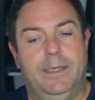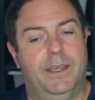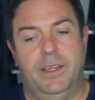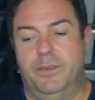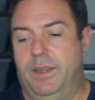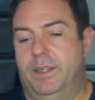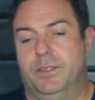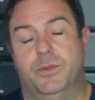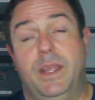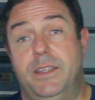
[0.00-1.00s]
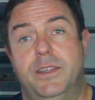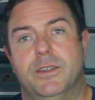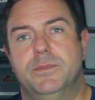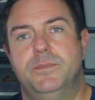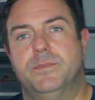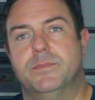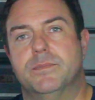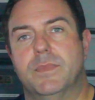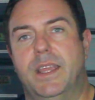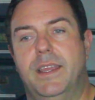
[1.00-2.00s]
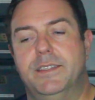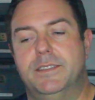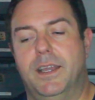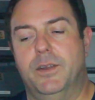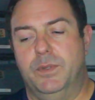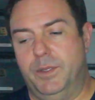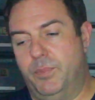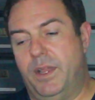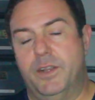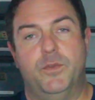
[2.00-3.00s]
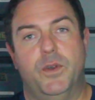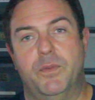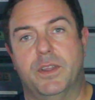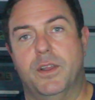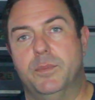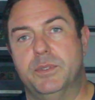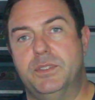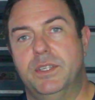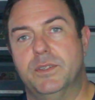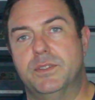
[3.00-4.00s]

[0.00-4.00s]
I've had a great year, and really proud of what we've accomplished here.